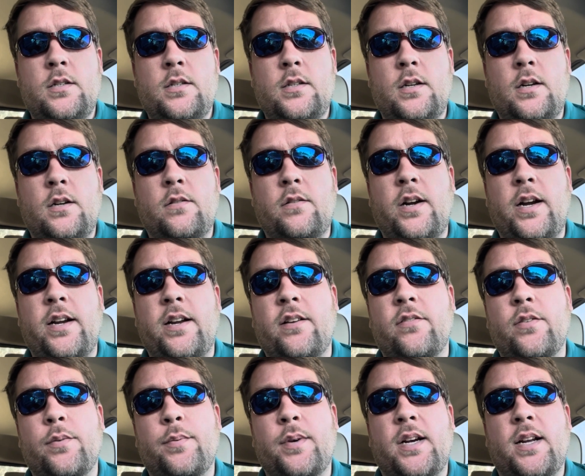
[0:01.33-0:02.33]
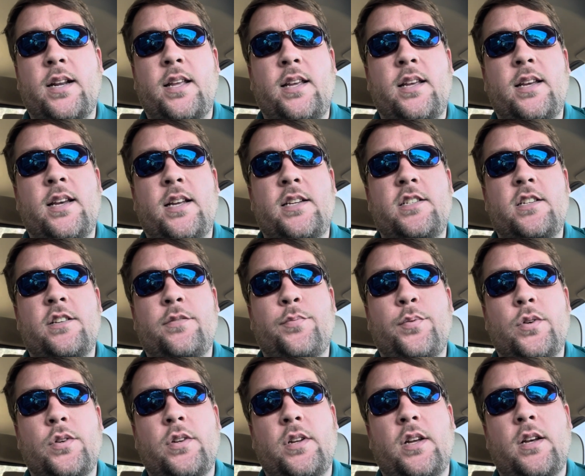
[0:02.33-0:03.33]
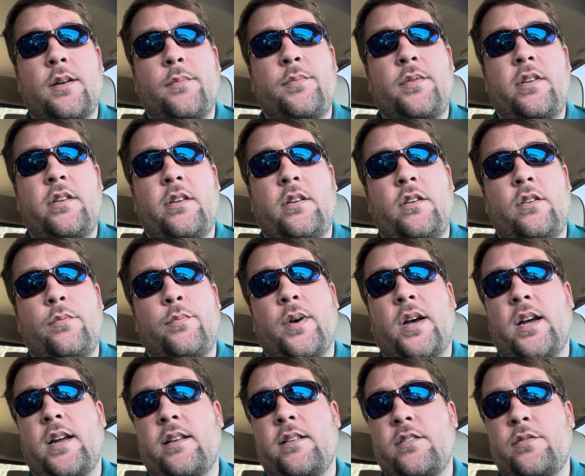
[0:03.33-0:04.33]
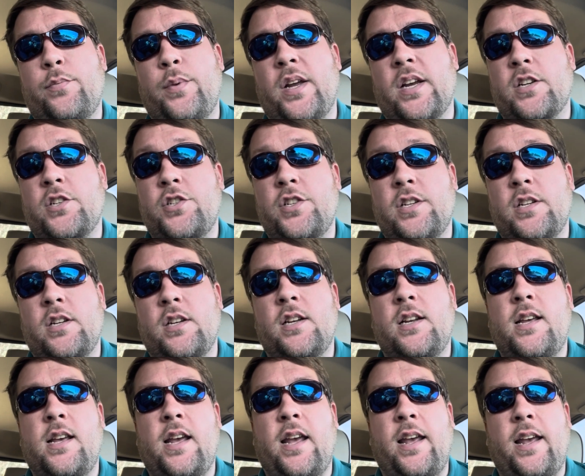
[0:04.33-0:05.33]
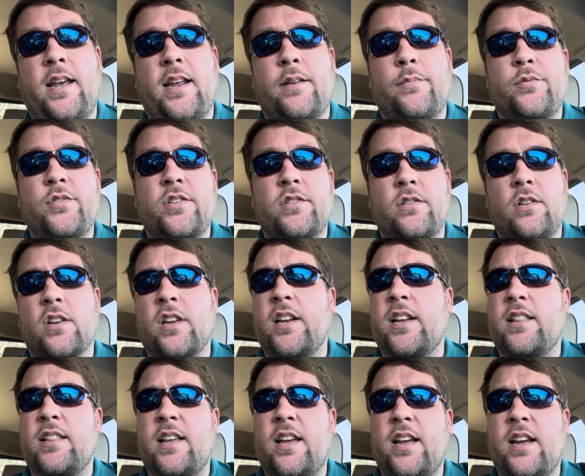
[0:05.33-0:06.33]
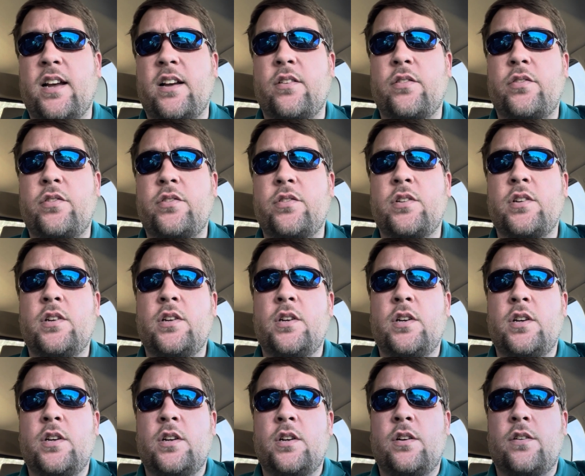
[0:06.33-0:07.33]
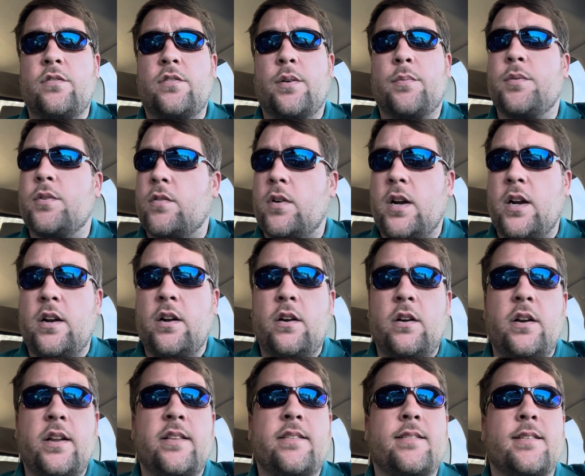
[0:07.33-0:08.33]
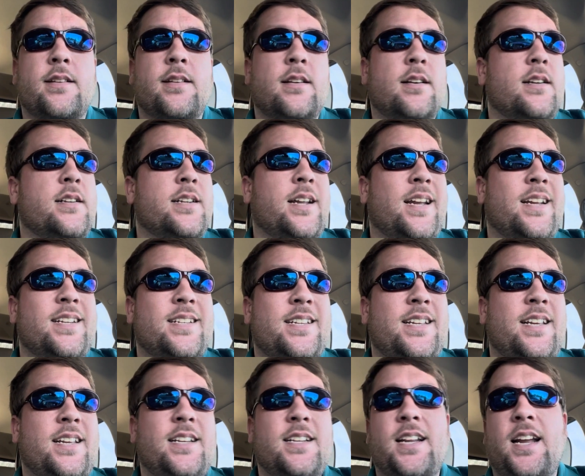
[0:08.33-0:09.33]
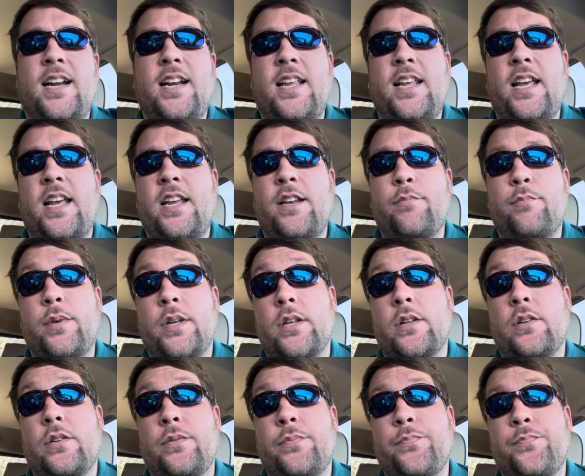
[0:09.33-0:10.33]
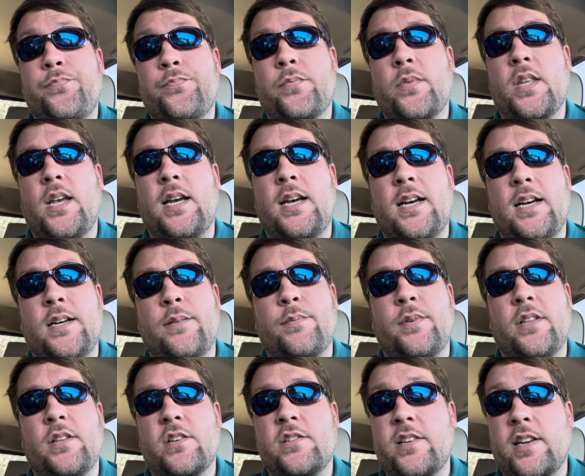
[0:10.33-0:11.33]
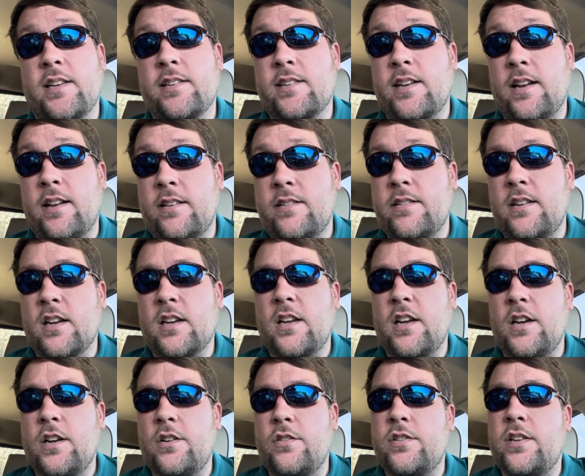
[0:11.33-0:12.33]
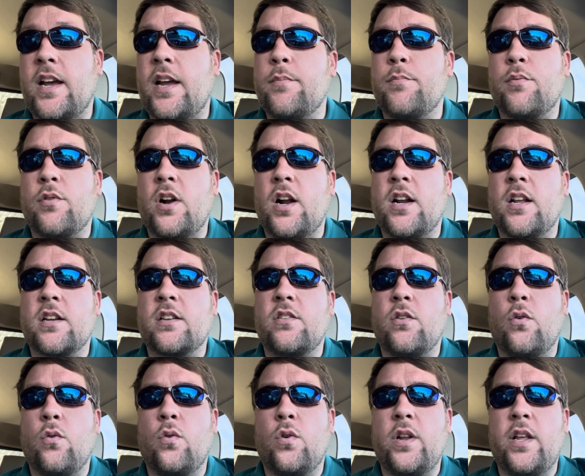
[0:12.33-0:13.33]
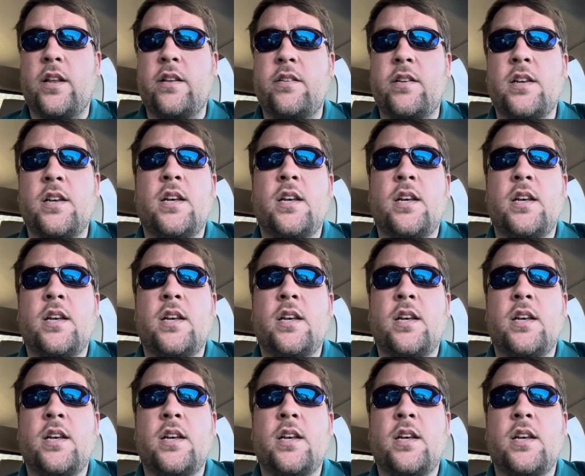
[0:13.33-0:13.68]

All right, everybody. I just pulled up to my inspection and just looking at the house from the road. It's a 1998 build, and it looks like it's got a stucco type product on it.